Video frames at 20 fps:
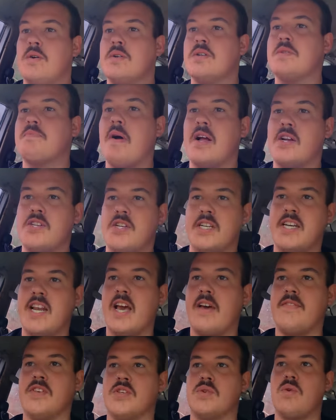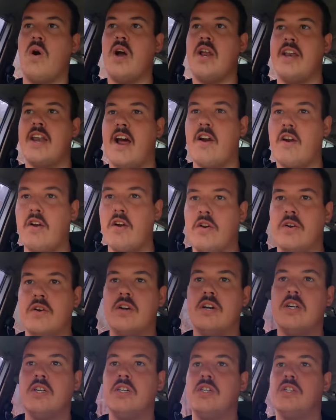just punching down this quite narrow
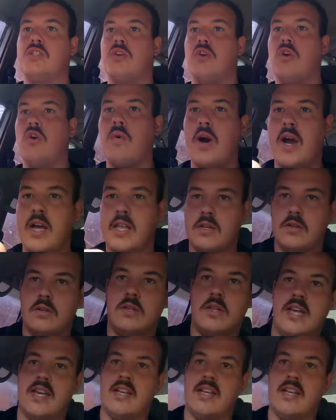two-way little